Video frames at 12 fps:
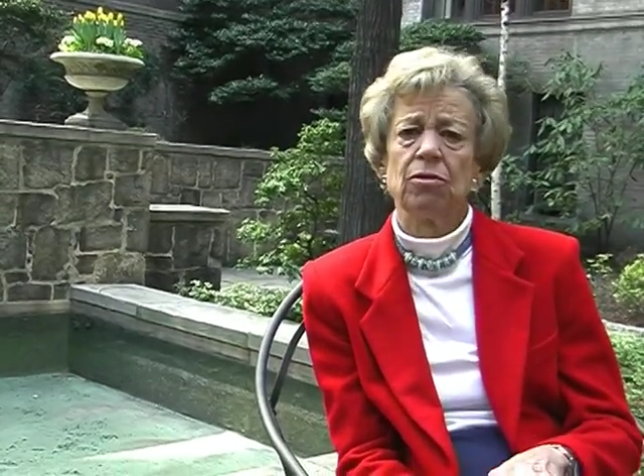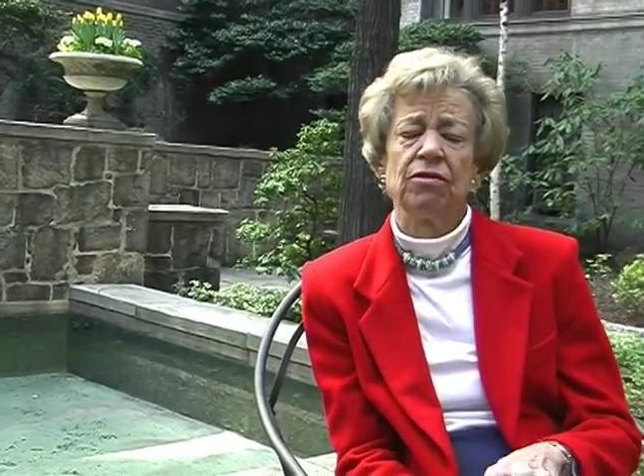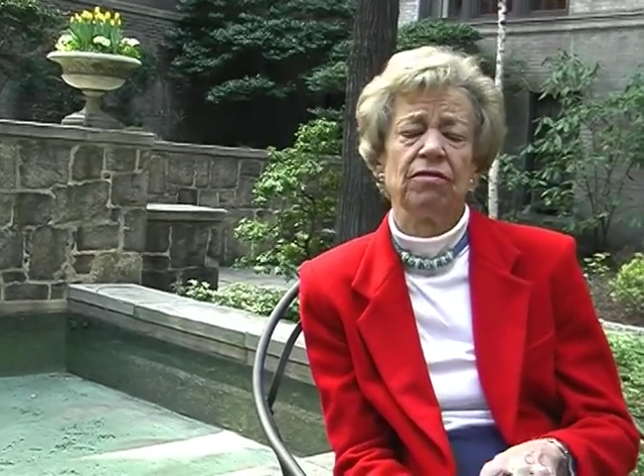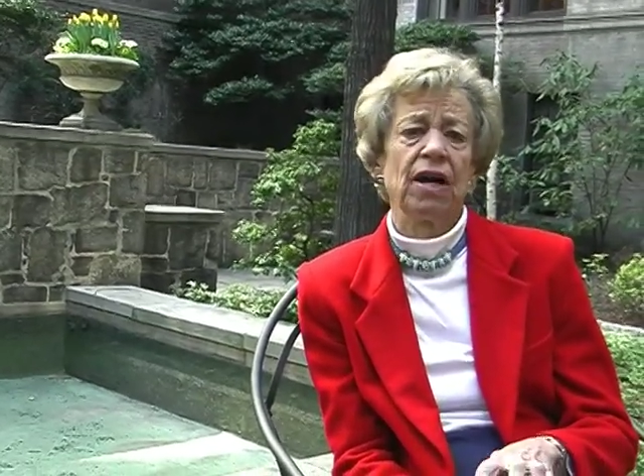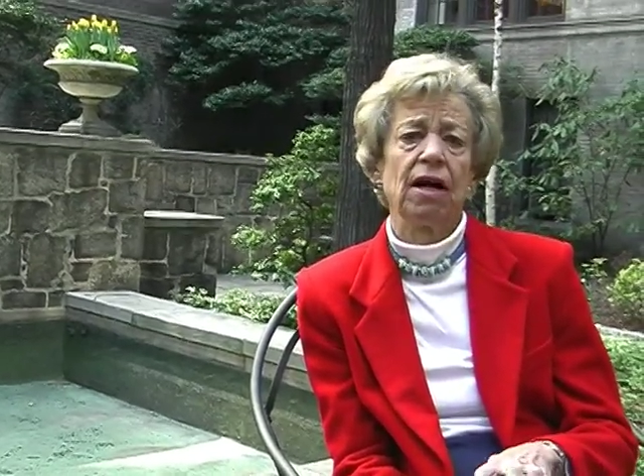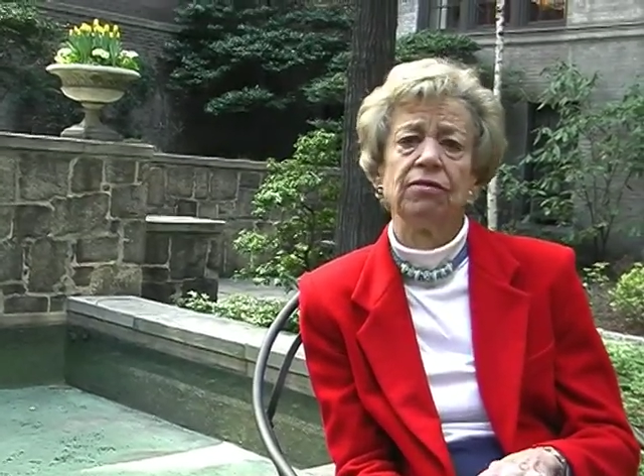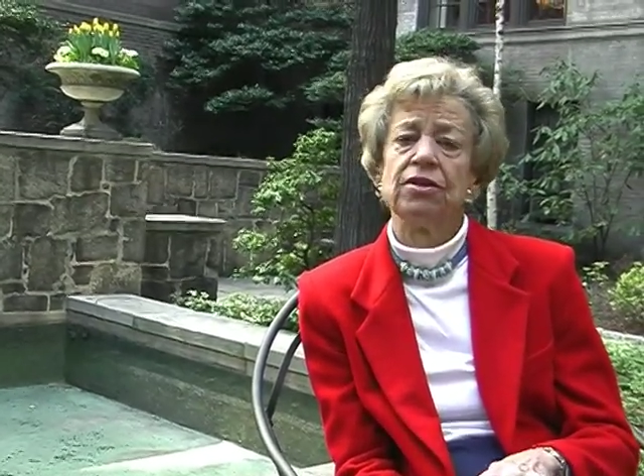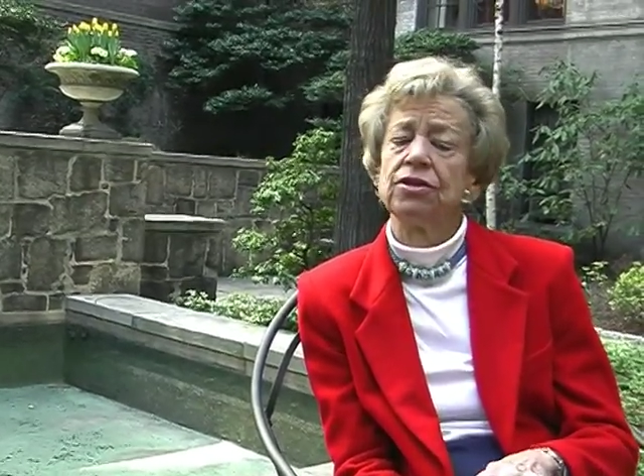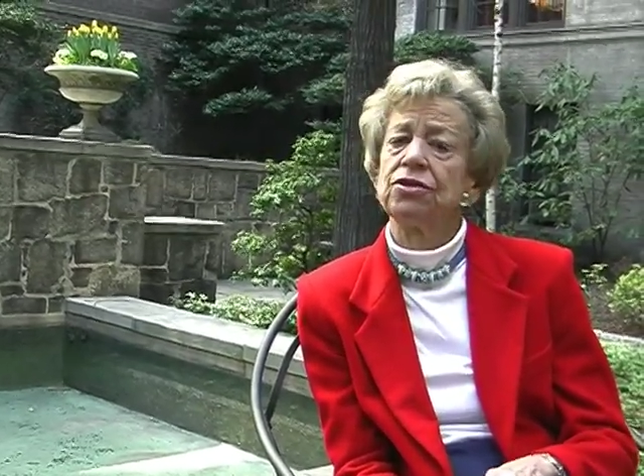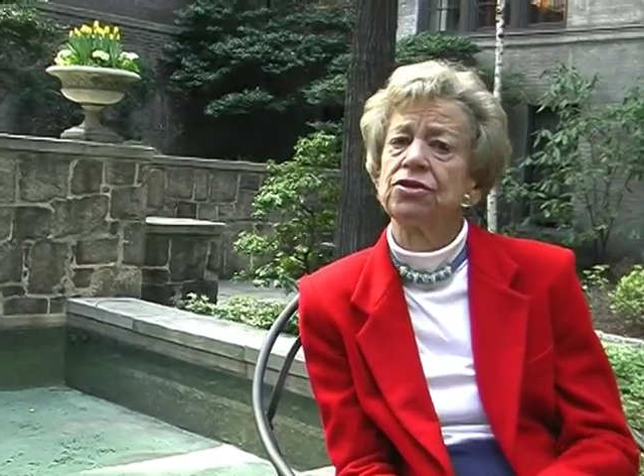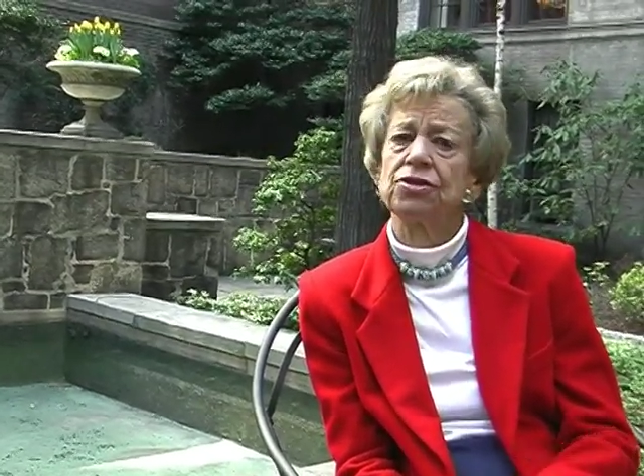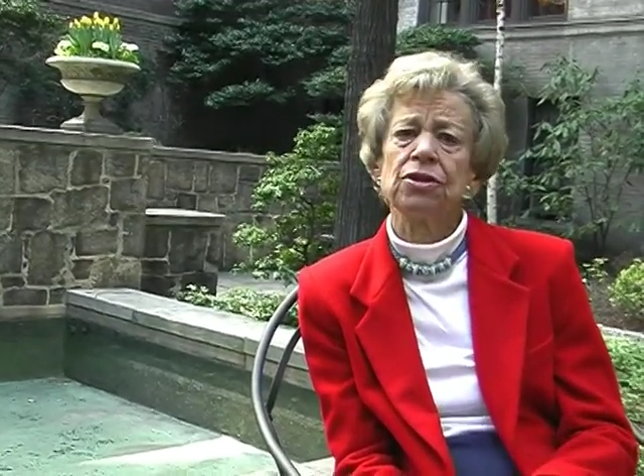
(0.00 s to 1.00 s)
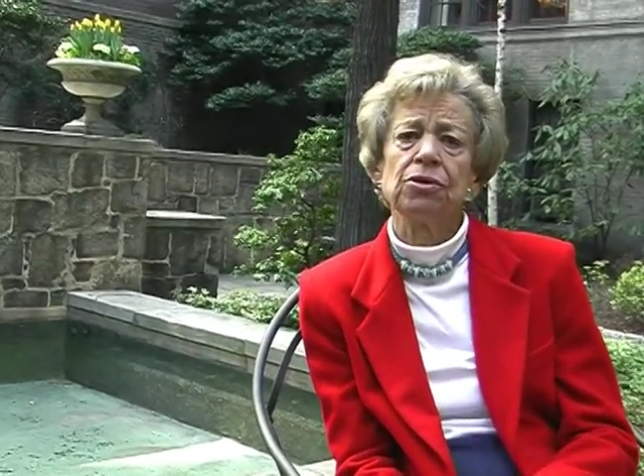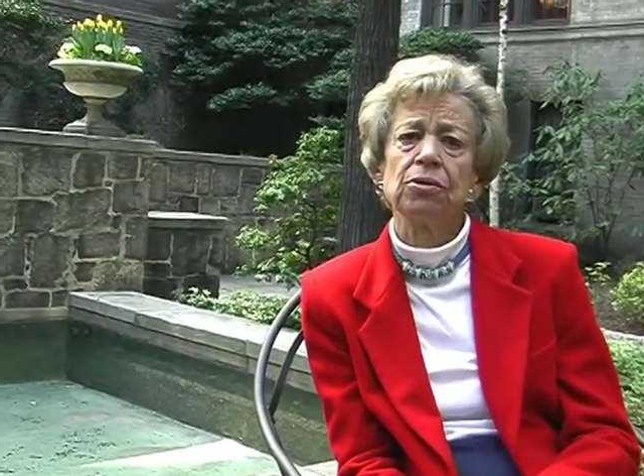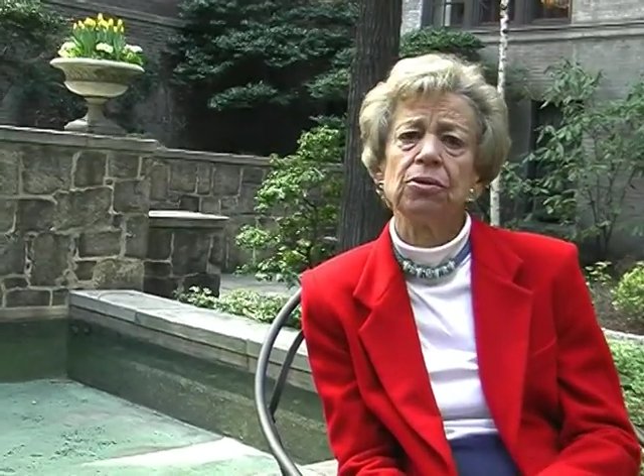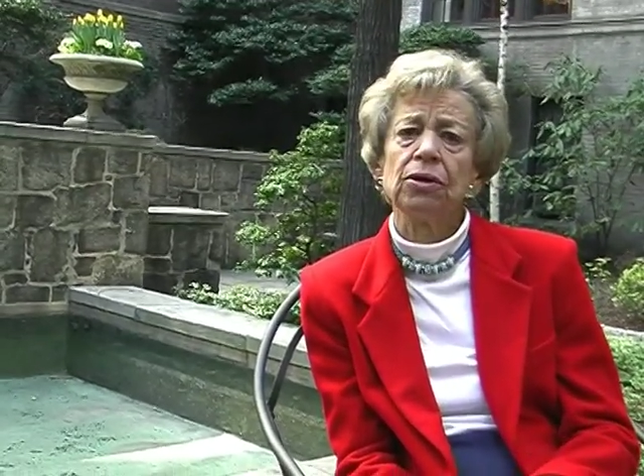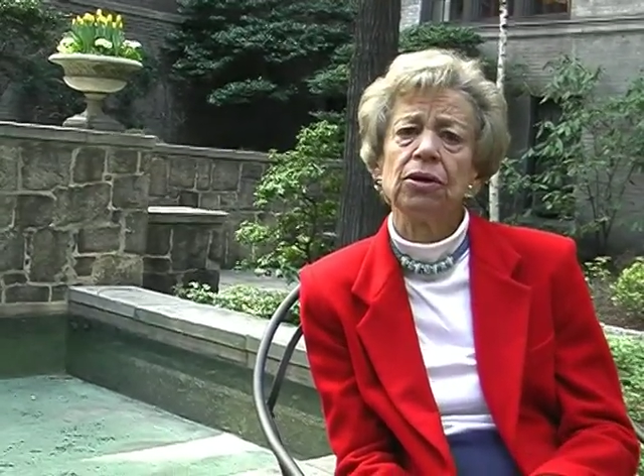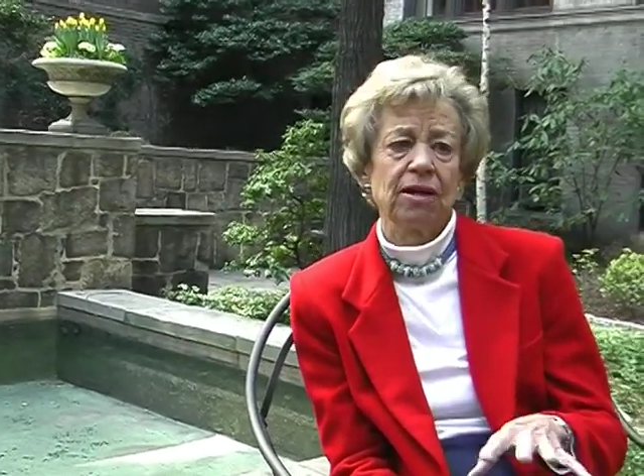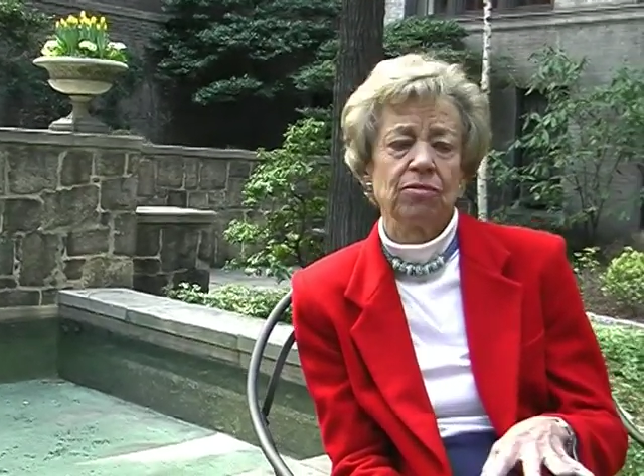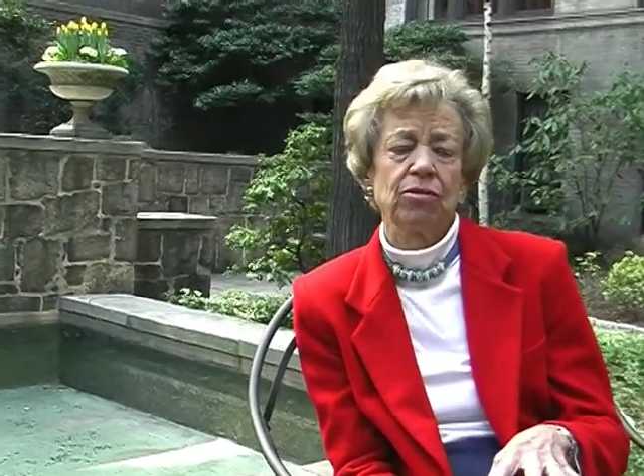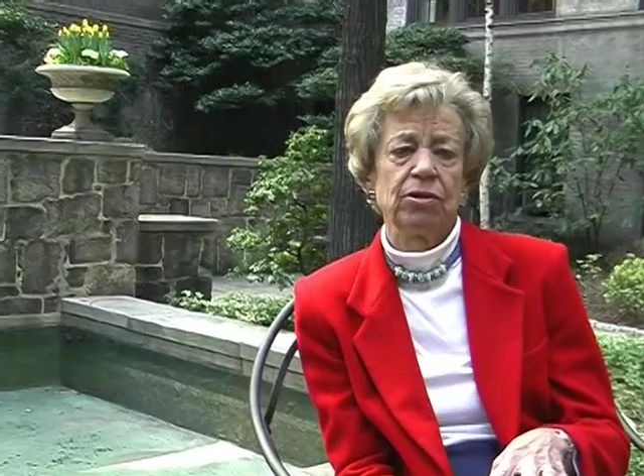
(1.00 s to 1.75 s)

involved in school, mm.